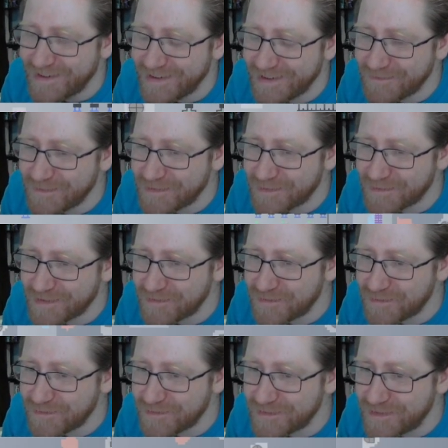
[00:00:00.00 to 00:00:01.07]
And we don't have
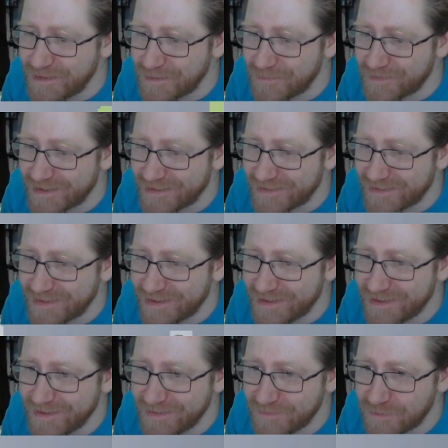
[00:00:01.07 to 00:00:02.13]
to deal with that
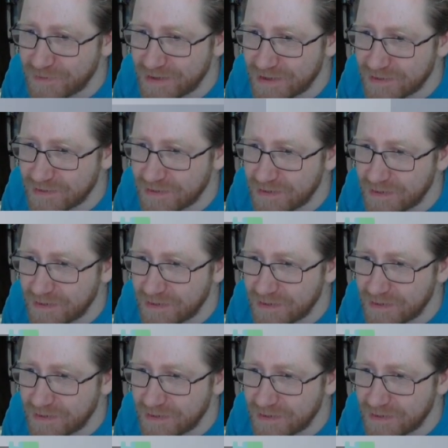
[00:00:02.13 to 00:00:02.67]
ever again.